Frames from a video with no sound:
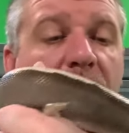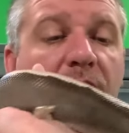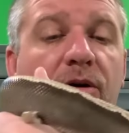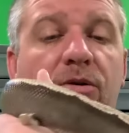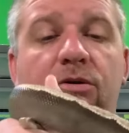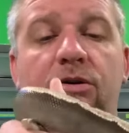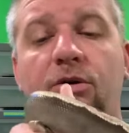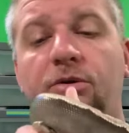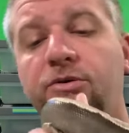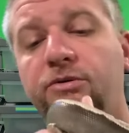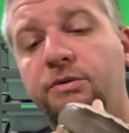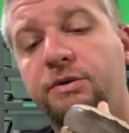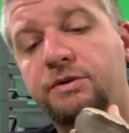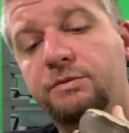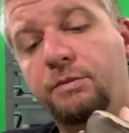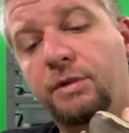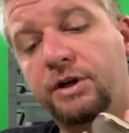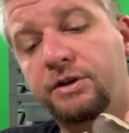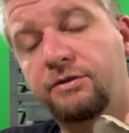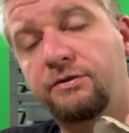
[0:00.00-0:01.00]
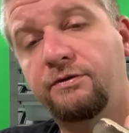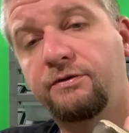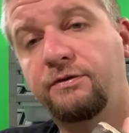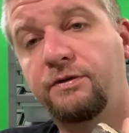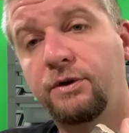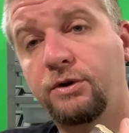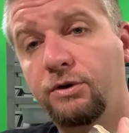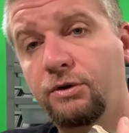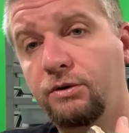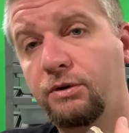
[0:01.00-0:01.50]
I don't go through as much
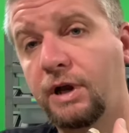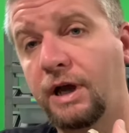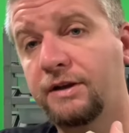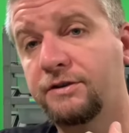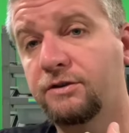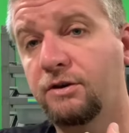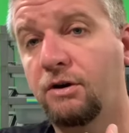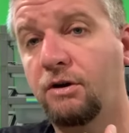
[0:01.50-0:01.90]
food as